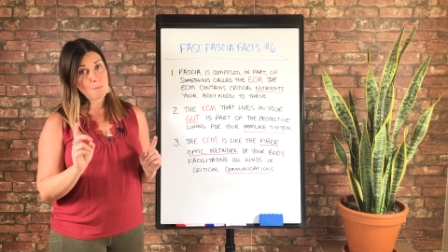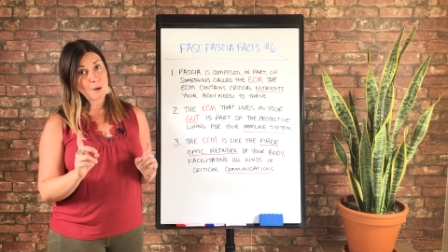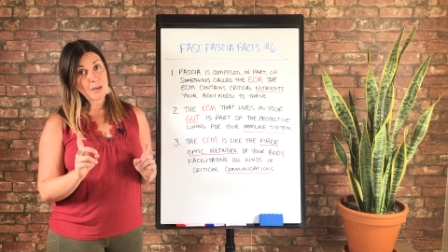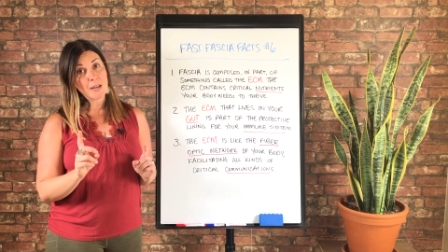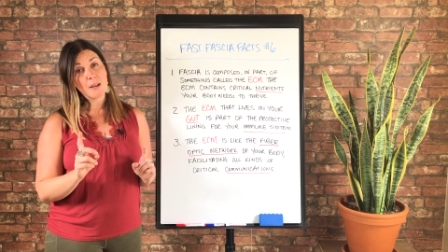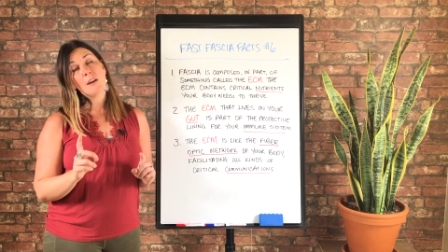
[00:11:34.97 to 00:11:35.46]

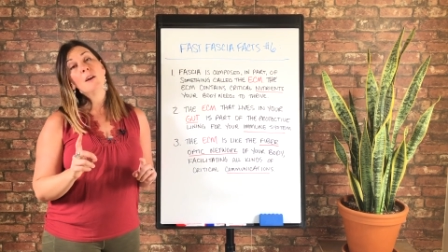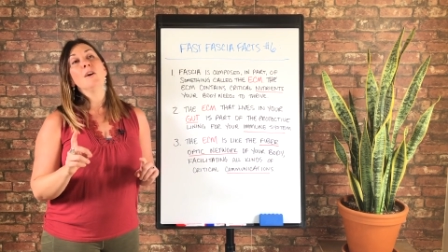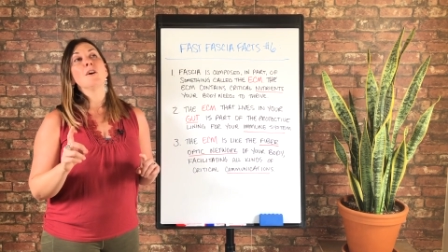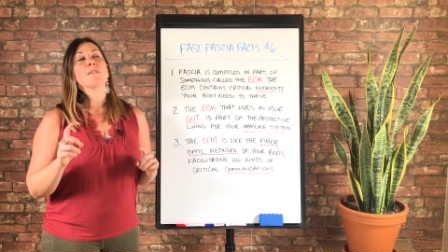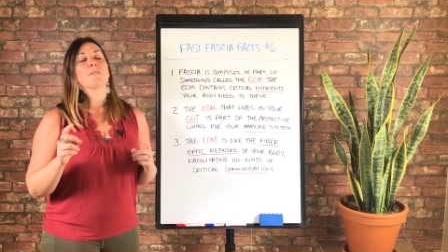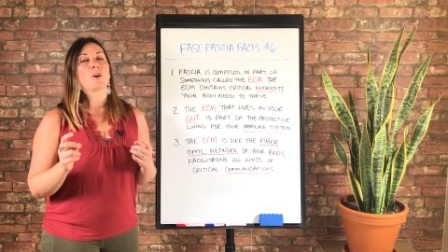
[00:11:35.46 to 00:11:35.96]
But
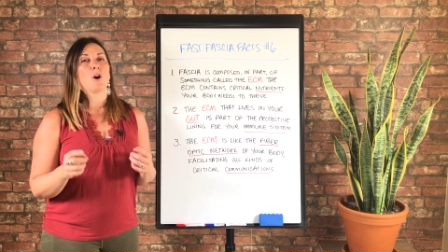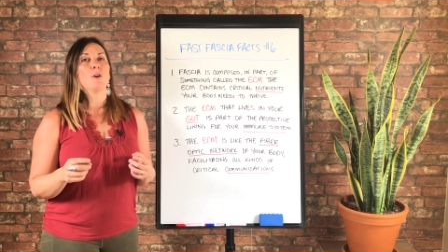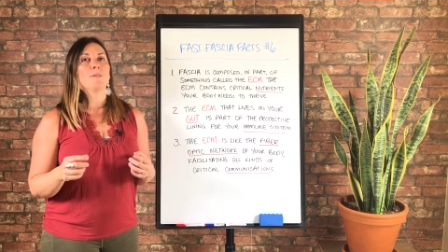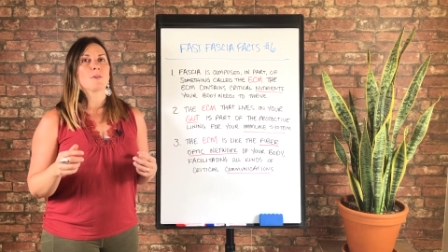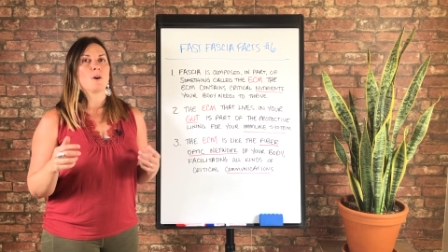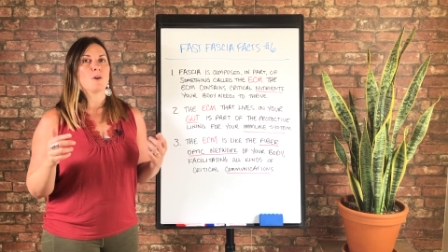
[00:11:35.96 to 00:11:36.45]
for
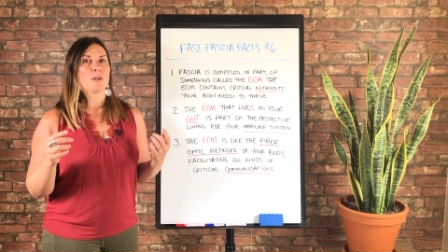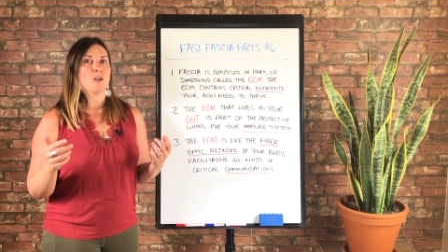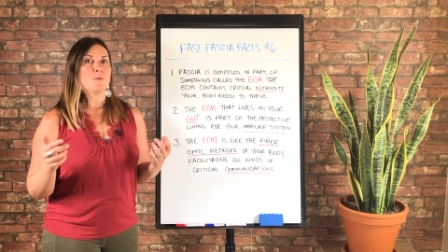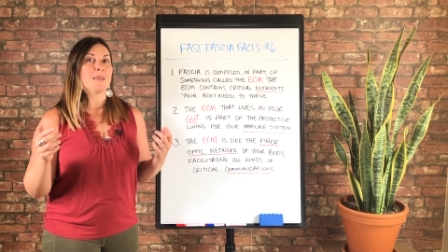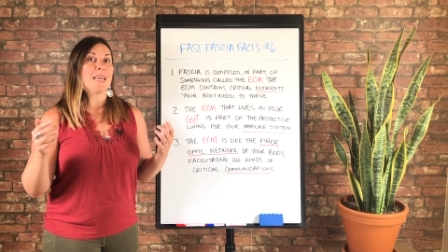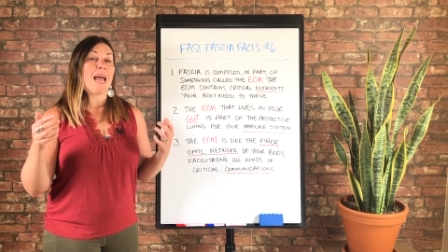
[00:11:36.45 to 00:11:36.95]
overall
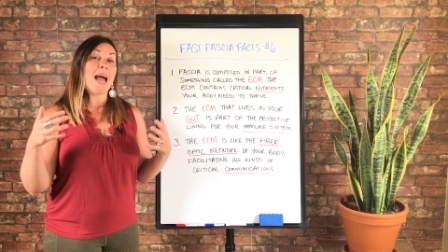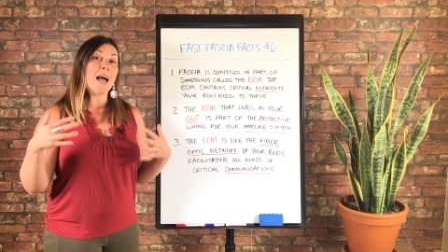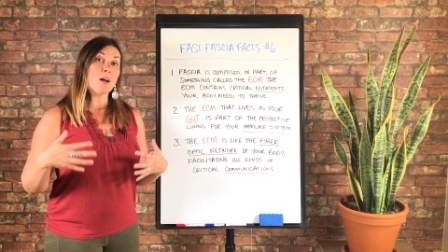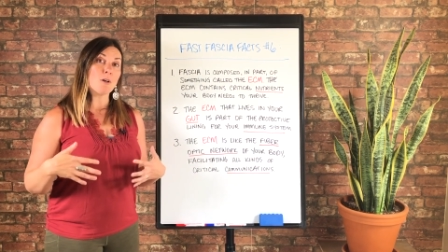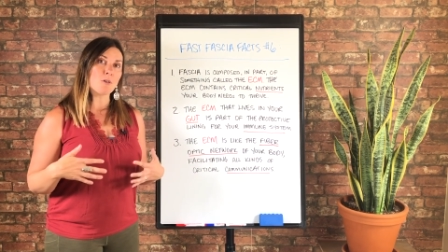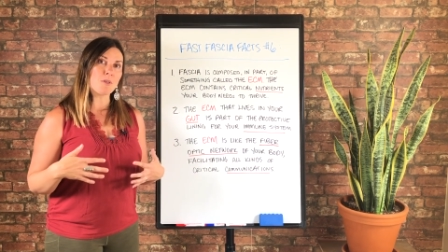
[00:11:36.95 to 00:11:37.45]
human
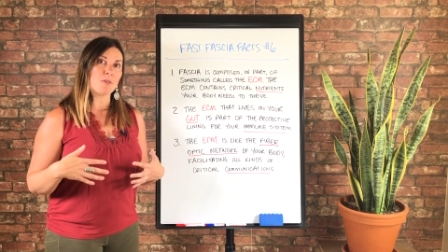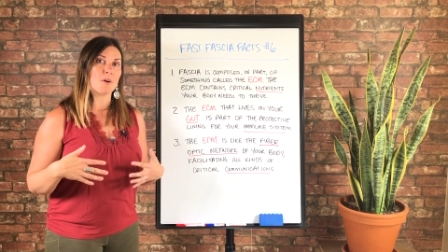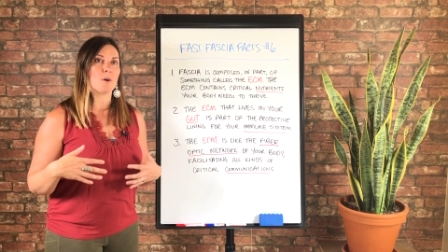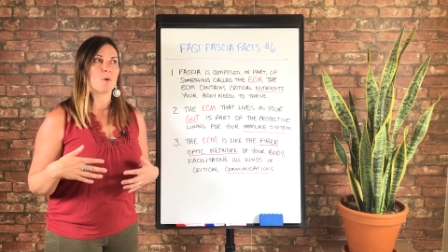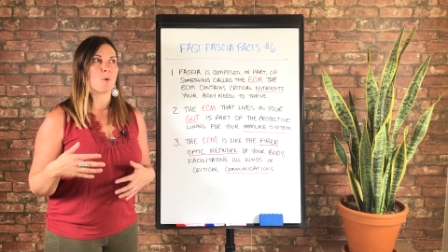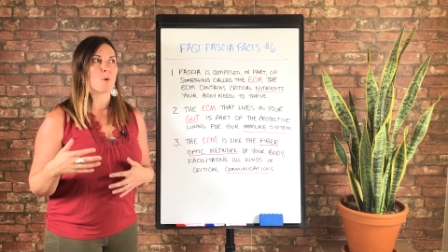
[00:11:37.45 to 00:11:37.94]
health
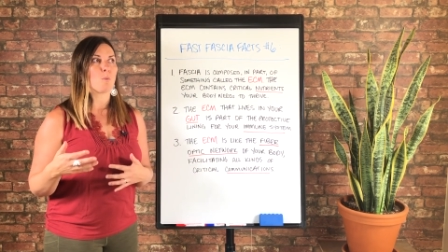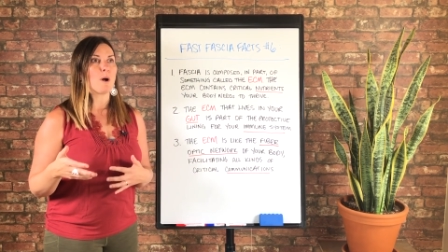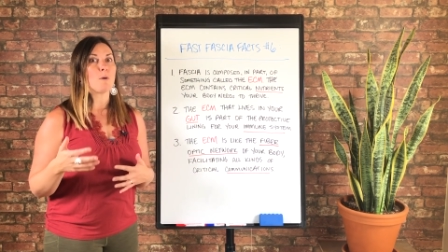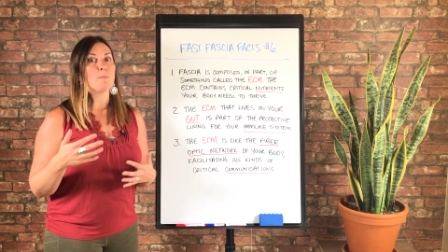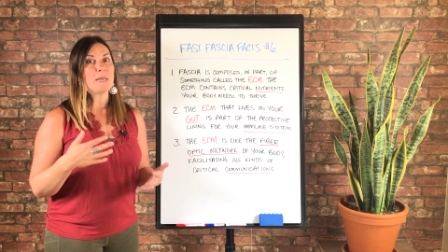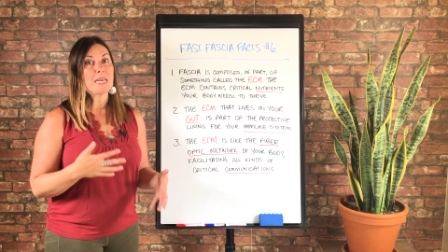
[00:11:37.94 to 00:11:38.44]
or
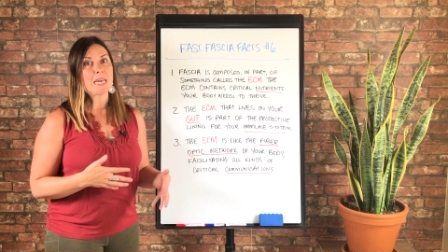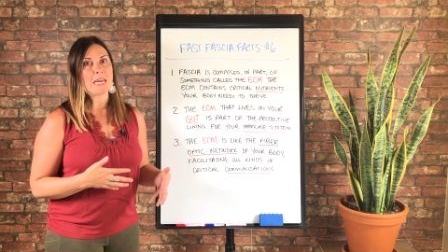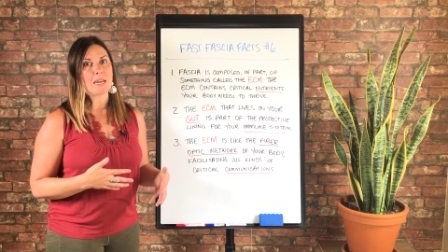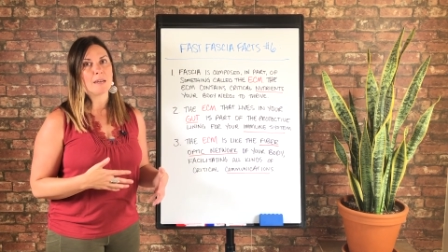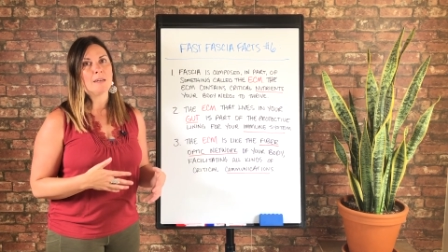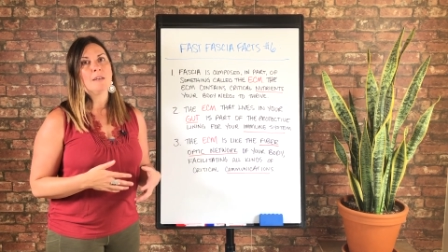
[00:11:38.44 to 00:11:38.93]
well
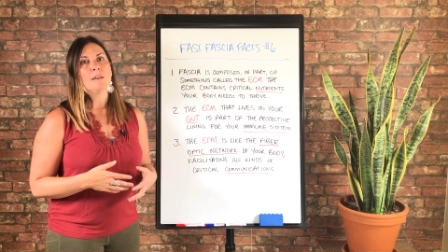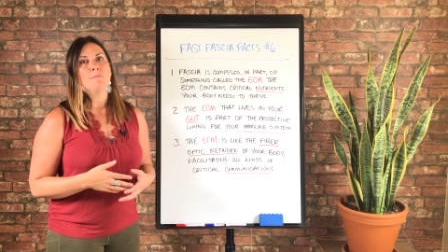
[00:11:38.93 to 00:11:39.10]
being,